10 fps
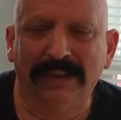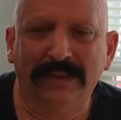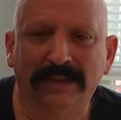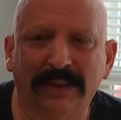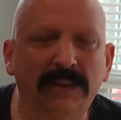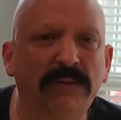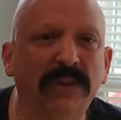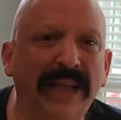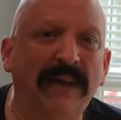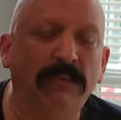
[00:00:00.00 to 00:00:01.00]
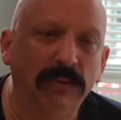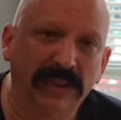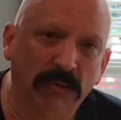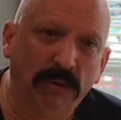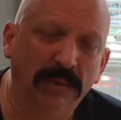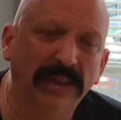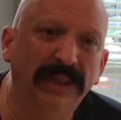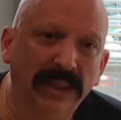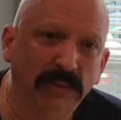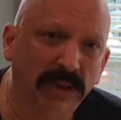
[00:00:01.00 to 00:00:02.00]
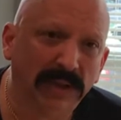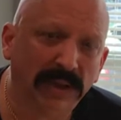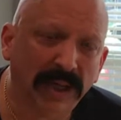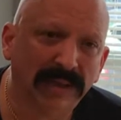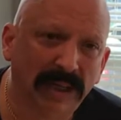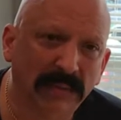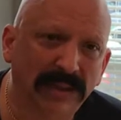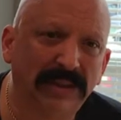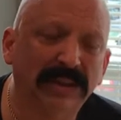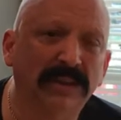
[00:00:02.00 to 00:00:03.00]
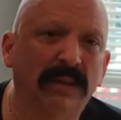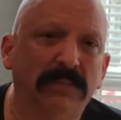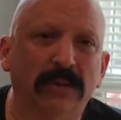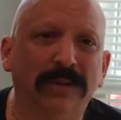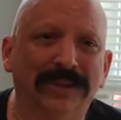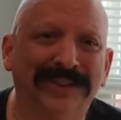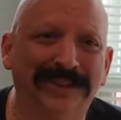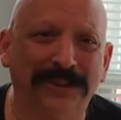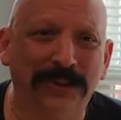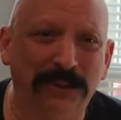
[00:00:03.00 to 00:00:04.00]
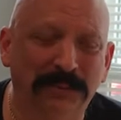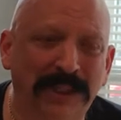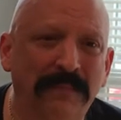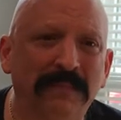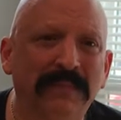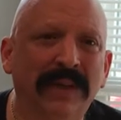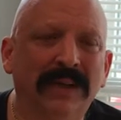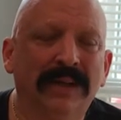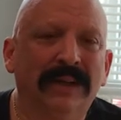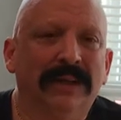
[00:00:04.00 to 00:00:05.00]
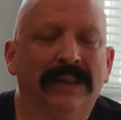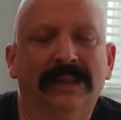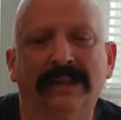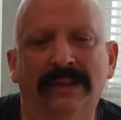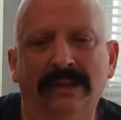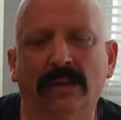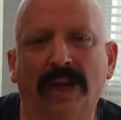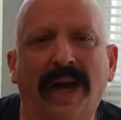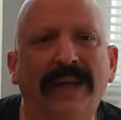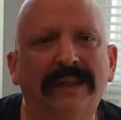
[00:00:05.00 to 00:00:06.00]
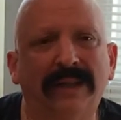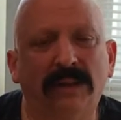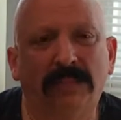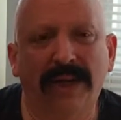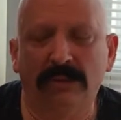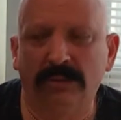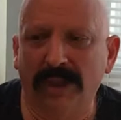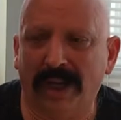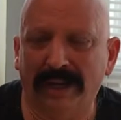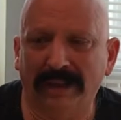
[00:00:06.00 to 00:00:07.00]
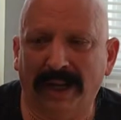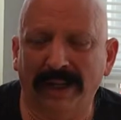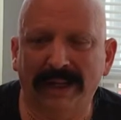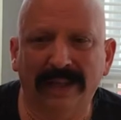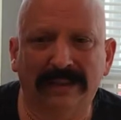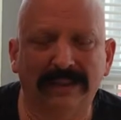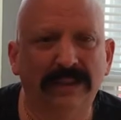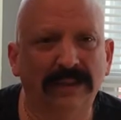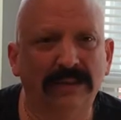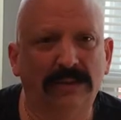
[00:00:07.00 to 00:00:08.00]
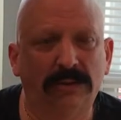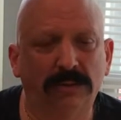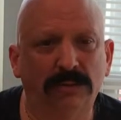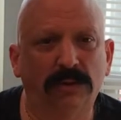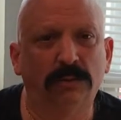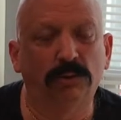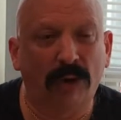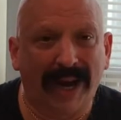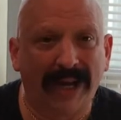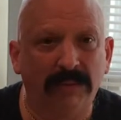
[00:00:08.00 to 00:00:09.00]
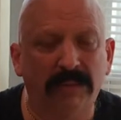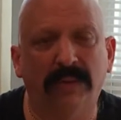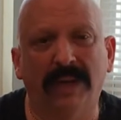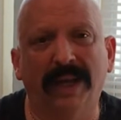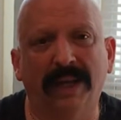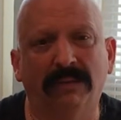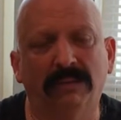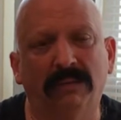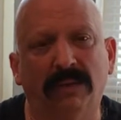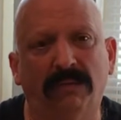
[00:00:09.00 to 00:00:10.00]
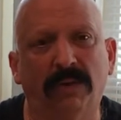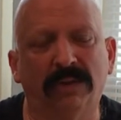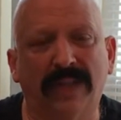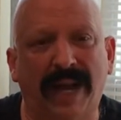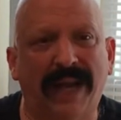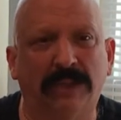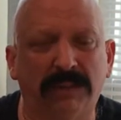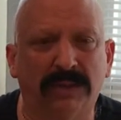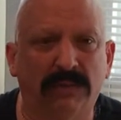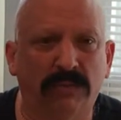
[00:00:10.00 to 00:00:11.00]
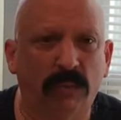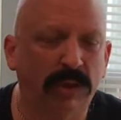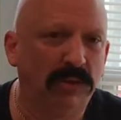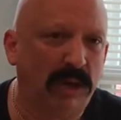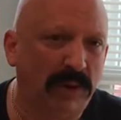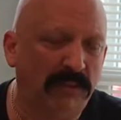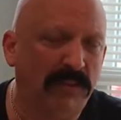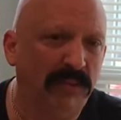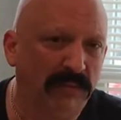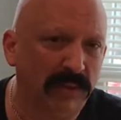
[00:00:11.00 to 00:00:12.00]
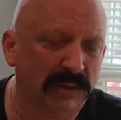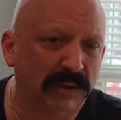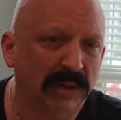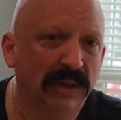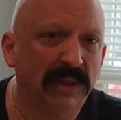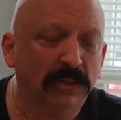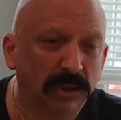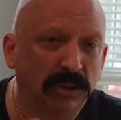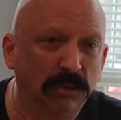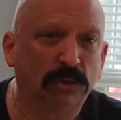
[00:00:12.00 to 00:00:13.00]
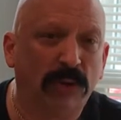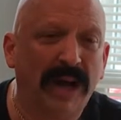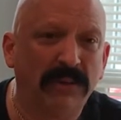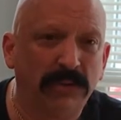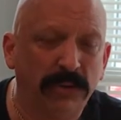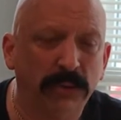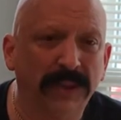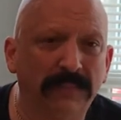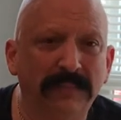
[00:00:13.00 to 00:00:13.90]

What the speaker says: the different levels that we'll be dealing with in case I mess things up, because this is new to me. So the idea of the Patreon, I guess, is to subscribe, and the first aspect of when you come on to the first, just subscribing to it,